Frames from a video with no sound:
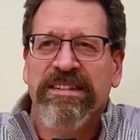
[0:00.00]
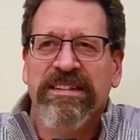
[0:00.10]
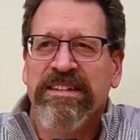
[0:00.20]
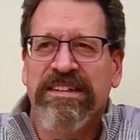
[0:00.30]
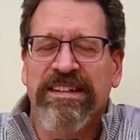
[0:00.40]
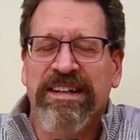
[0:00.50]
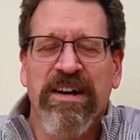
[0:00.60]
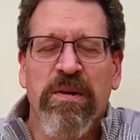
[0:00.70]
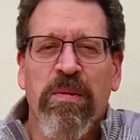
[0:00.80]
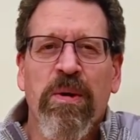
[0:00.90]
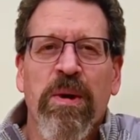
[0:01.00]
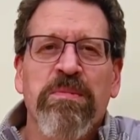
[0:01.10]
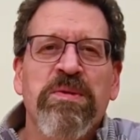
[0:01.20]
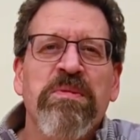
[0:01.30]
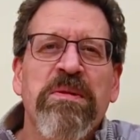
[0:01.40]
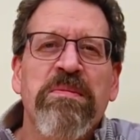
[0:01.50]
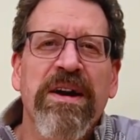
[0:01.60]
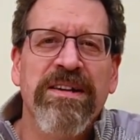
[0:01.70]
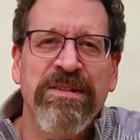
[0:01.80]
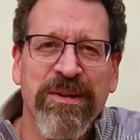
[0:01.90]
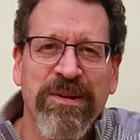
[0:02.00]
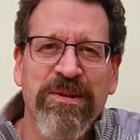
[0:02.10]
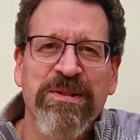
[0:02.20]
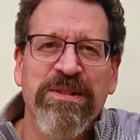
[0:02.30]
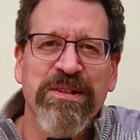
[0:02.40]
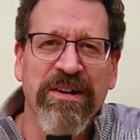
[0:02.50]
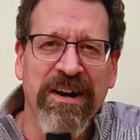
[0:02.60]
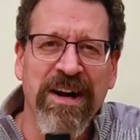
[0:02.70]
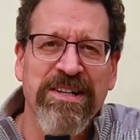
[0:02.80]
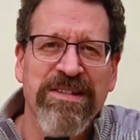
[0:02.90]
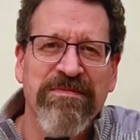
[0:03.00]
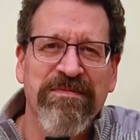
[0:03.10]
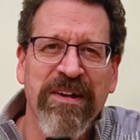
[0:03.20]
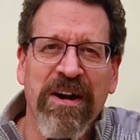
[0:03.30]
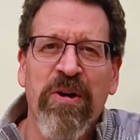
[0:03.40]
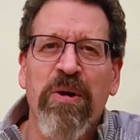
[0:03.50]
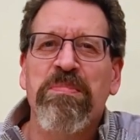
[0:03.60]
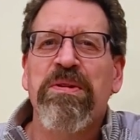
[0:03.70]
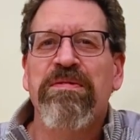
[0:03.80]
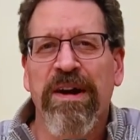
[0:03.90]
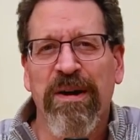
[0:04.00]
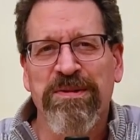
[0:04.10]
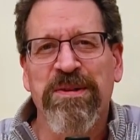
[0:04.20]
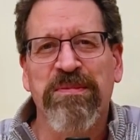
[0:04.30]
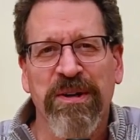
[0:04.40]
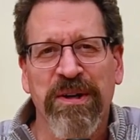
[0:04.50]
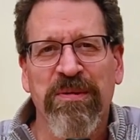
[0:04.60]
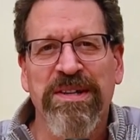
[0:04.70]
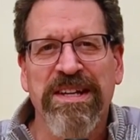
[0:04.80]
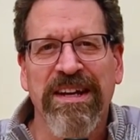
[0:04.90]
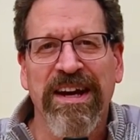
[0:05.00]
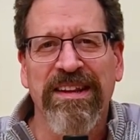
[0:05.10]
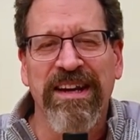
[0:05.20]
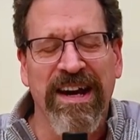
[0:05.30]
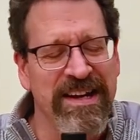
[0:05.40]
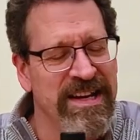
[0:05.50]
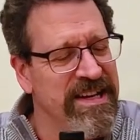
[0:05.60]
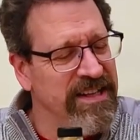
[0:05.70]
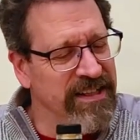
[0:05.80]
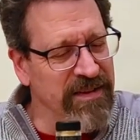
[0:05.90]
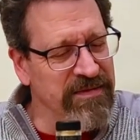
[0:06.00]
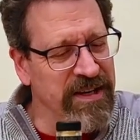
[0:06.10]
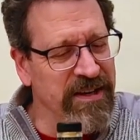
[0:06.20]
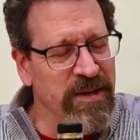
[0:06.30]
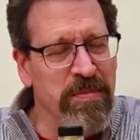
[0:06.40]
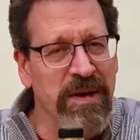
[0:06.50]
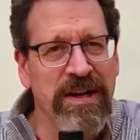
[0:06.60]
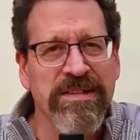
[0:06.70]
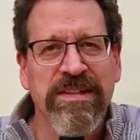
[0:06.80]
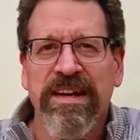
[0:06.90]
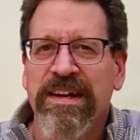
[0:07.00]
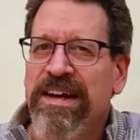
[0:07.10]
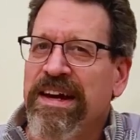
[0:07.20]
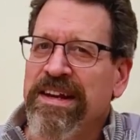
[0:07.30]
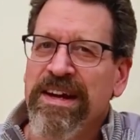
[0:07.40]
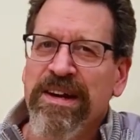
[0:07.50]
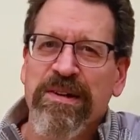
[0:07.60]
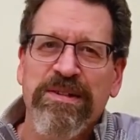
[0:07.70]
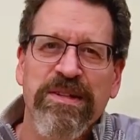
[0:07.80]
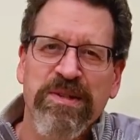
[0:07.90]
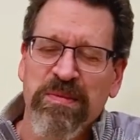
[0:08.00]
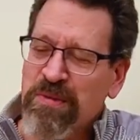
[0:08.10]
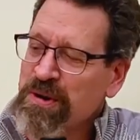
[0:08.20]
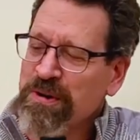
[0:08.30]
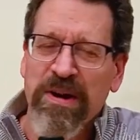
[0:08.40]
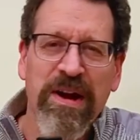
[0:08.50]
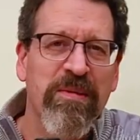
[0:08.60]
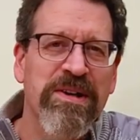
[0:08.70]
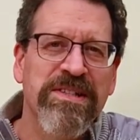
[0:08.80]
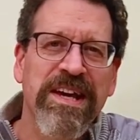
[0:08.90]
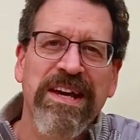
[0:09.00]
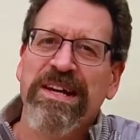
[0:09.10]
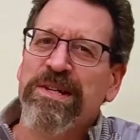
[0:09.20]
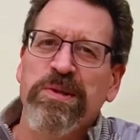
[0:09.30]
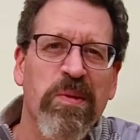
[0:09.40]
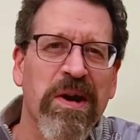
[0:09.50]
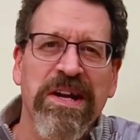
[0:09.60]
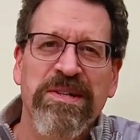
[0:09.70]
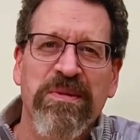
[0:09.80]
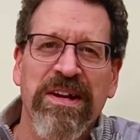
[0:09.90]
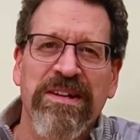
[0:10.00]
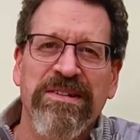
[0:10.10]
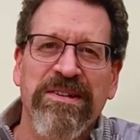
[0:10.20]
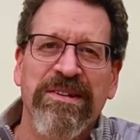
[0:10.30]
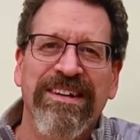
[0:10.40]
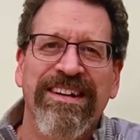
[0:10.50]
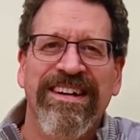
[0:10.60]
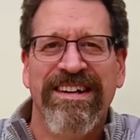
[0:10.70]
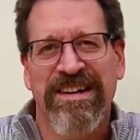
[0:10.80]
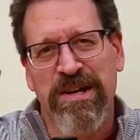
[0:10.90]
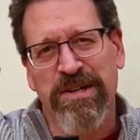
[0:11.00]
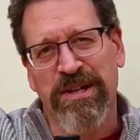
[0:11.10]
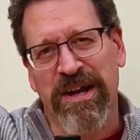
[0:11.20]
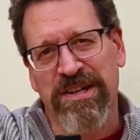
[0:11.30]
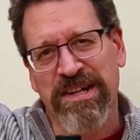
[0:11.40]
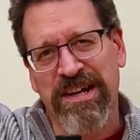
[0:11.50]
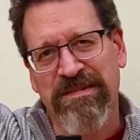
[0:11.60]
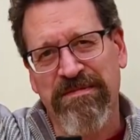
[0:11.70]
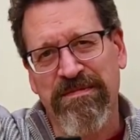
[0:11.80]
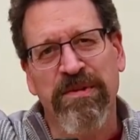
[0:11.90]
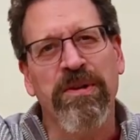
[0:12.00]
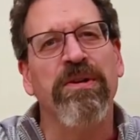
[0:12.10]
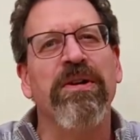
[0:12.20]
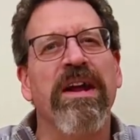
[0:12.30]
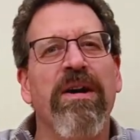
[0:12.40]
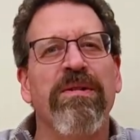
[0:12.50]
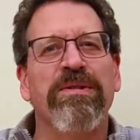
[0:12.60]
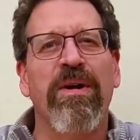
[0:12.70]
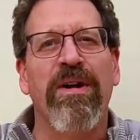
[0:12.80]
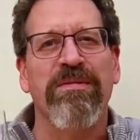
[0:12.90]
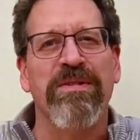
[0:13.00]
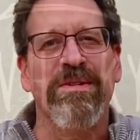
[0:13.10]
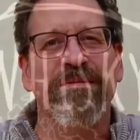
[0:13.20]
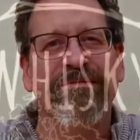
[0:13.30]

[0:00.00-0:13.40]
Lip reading: warms me to my toes, Scotch. I hope you found some good whiskey like that. Love to hear your picks. And here's to some more great whiskey in 2022. Sláinte, good health to all of you.